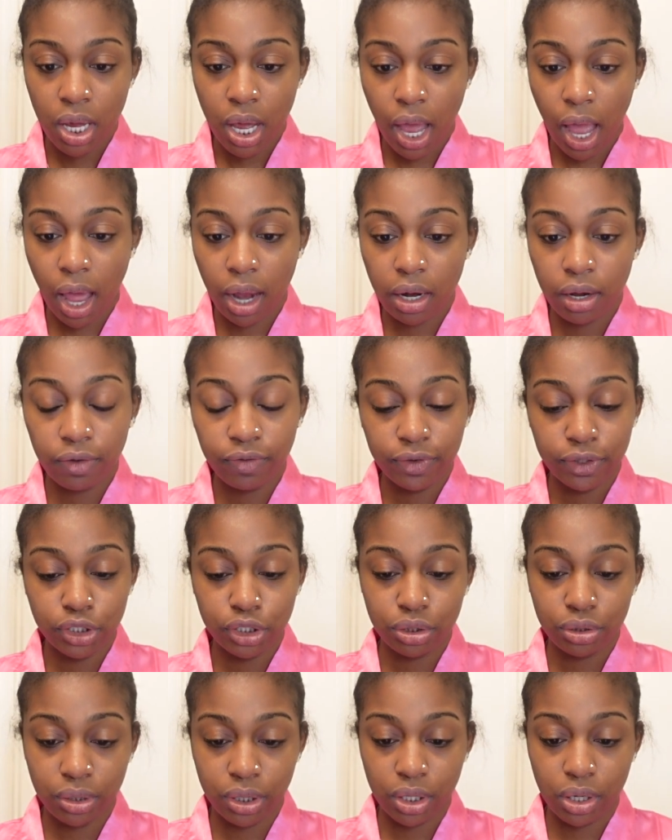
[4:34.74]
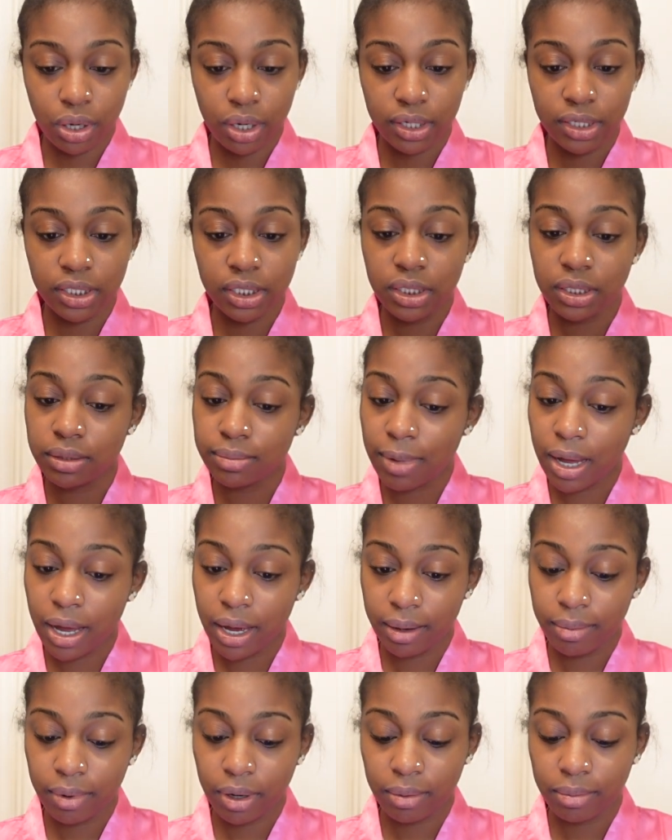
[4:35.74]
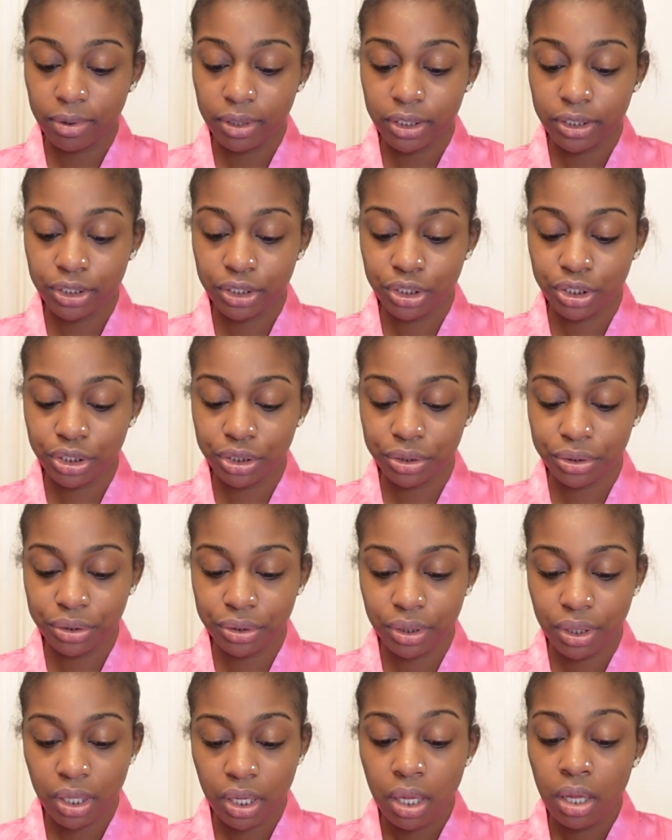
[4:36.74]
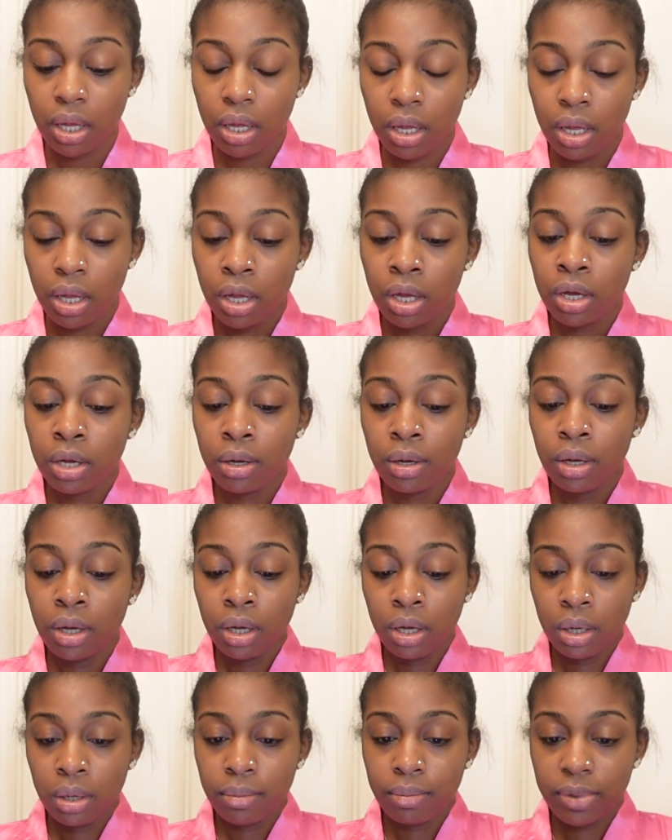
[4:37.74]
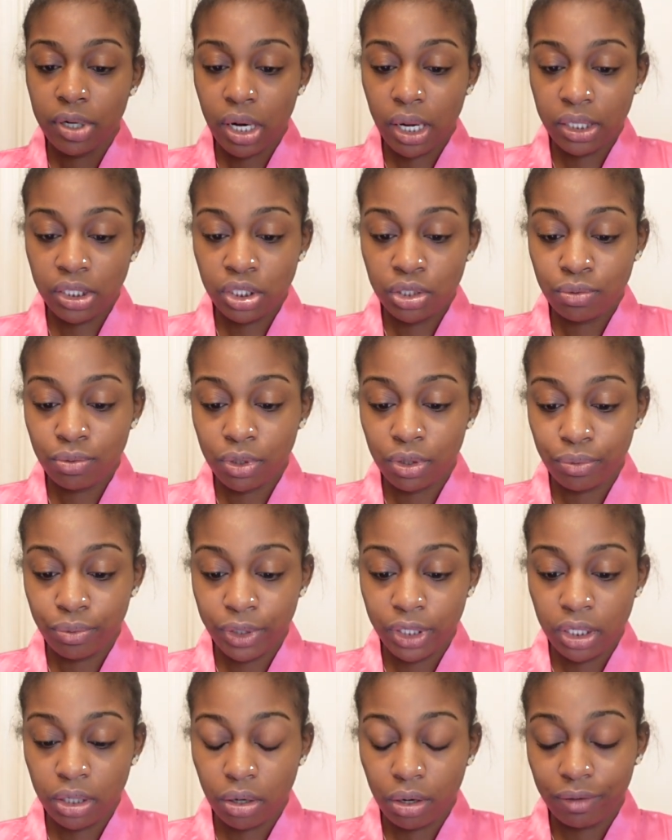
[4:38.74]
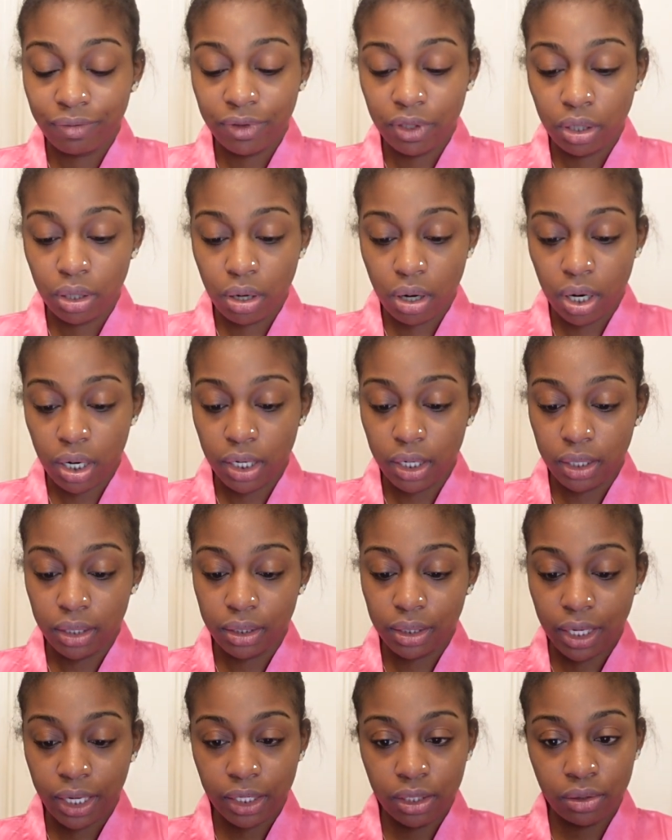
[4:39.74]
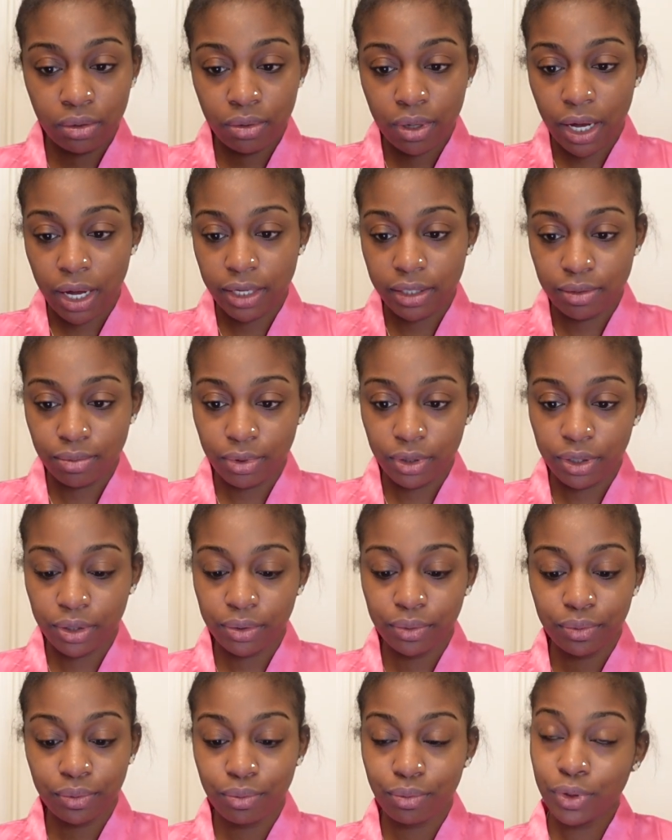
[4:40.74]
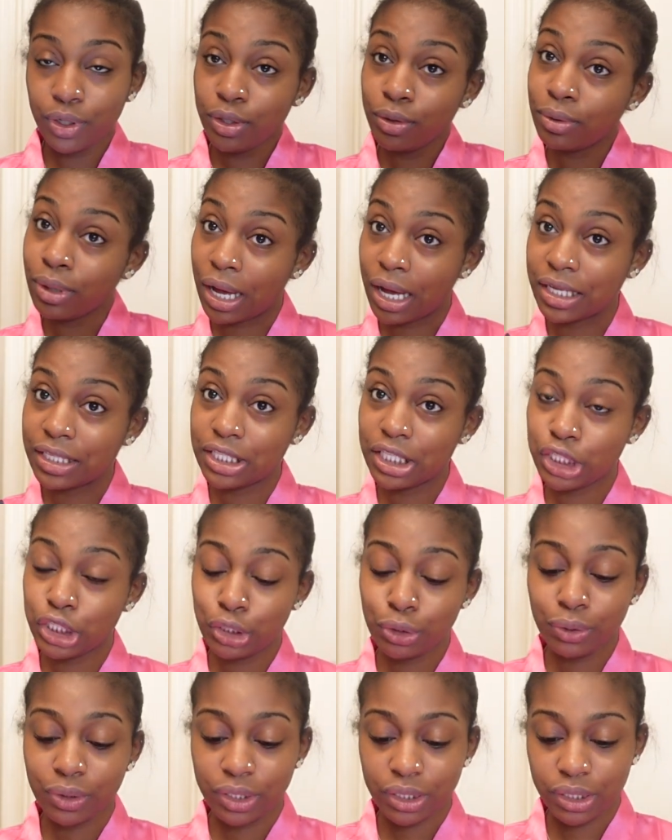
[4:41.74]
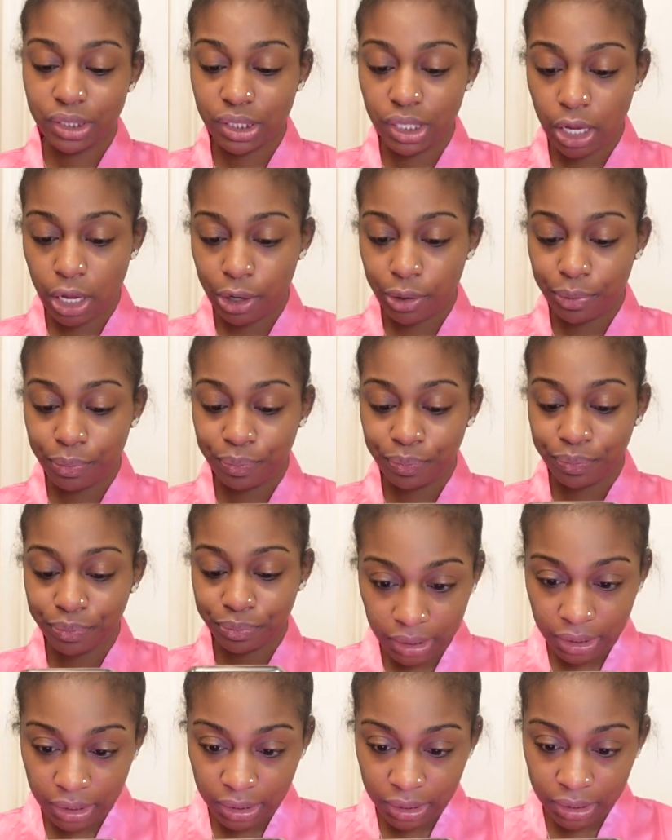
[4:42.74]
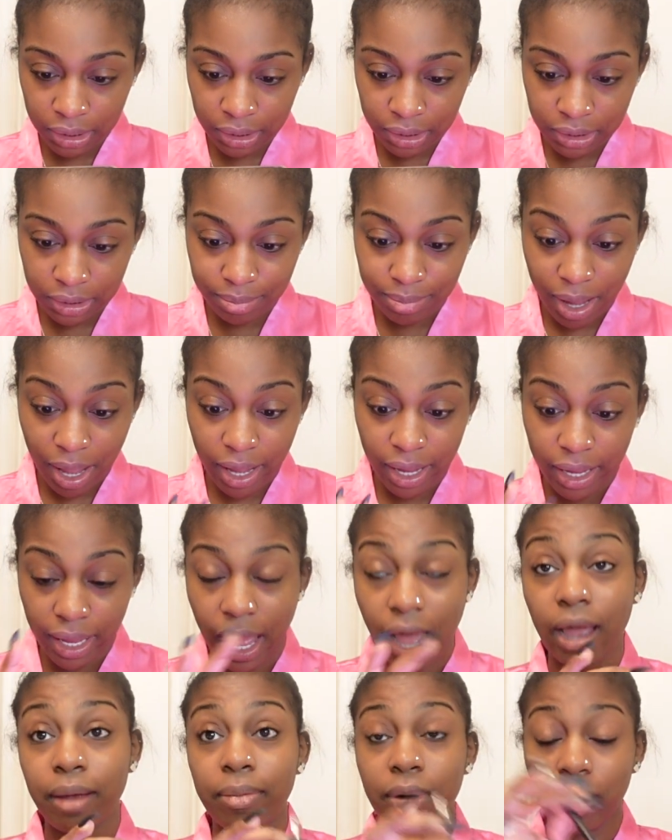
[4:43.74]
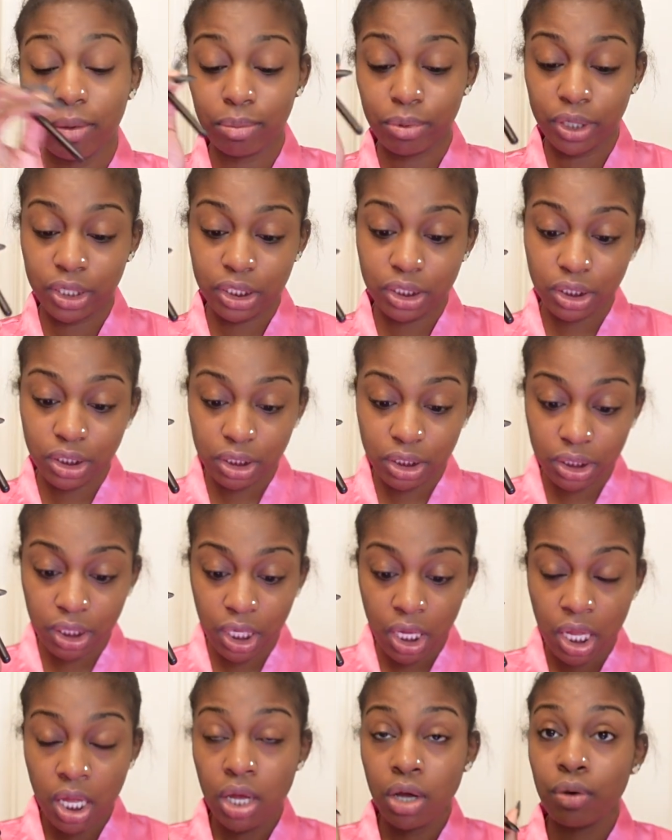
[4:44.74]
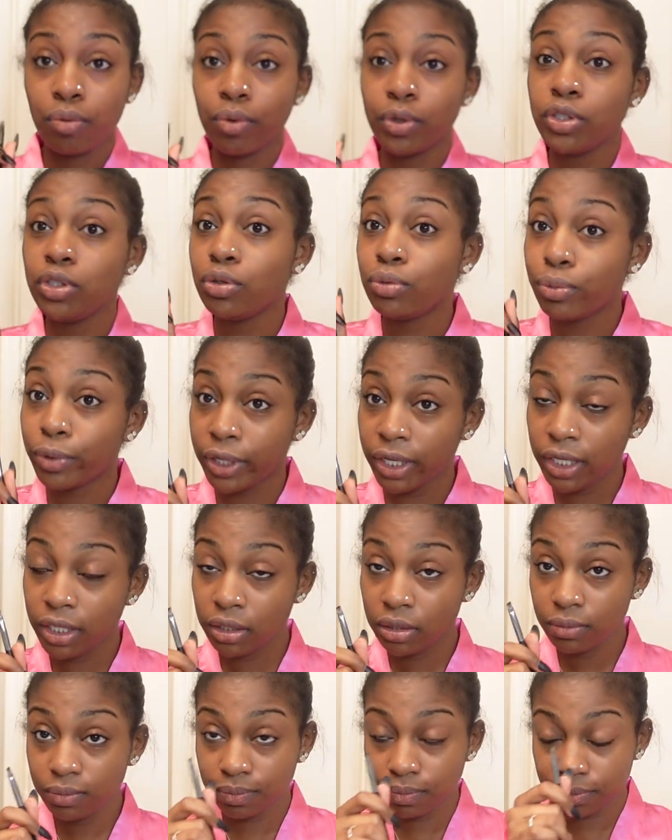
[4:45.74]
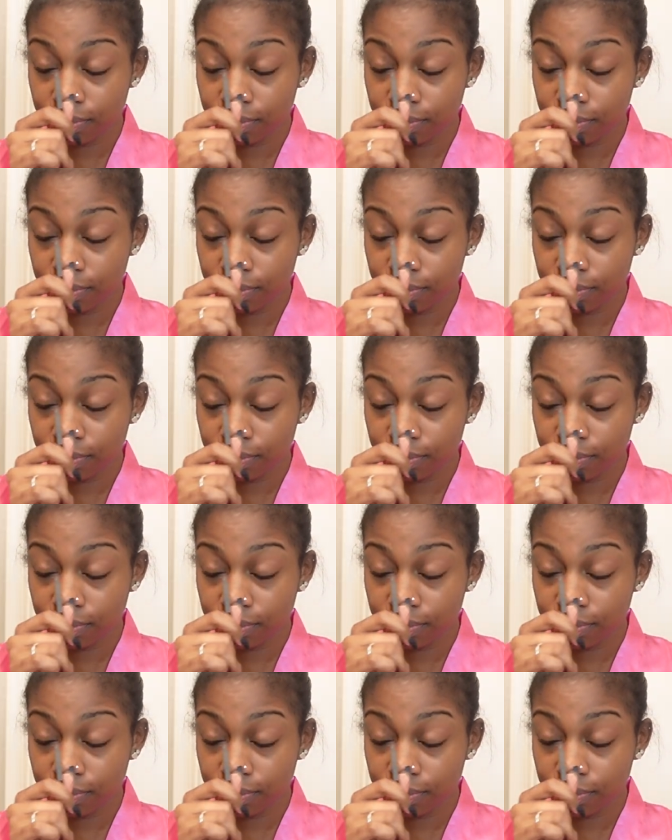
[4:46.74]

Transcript: I know for sure y'all this is my eyebrow brush. But I just want to read it off the card like you guys will when you guys get yours. So here's my eyebrow brush. When you read